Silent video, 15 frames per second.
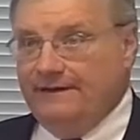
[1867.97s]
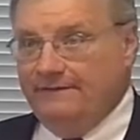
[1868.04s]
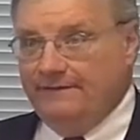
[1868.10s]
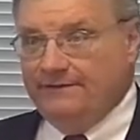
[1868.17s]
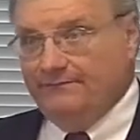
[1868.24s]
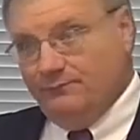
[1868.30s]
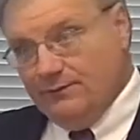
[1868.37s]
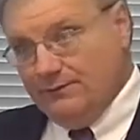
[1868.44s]

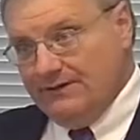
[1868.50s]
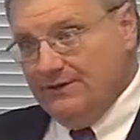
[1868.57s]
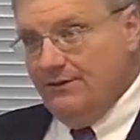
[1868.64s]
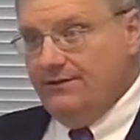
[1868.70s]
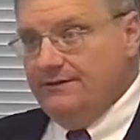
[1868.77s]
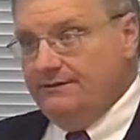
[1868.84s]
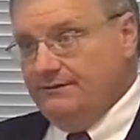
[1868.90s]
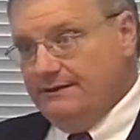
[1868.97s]
Even when
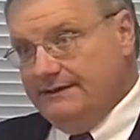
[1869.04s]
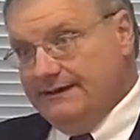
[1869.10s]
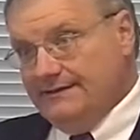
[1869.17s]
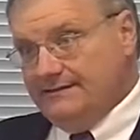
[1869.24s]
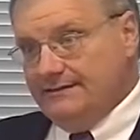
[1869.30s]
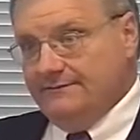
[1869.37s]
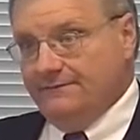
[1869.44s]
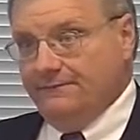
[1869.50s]
we get
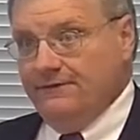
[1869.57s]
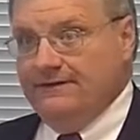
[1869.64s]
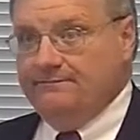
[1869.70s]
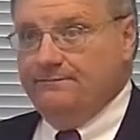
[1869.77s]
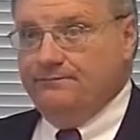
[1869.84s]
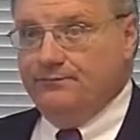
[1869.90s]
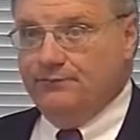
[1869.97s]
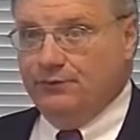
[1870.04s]
into the free
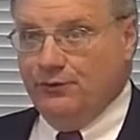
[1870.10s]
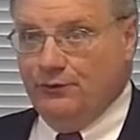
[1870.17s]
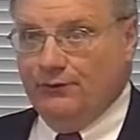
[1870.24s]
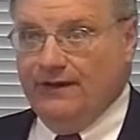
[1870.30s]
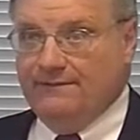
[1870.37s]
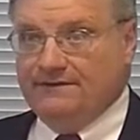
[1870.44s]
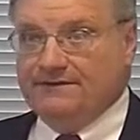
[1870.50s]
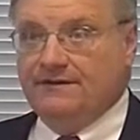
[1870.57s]

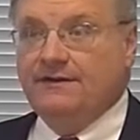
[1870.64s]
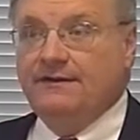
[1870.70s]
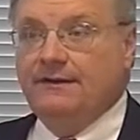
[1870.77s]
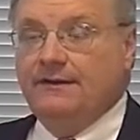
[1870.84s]
programs,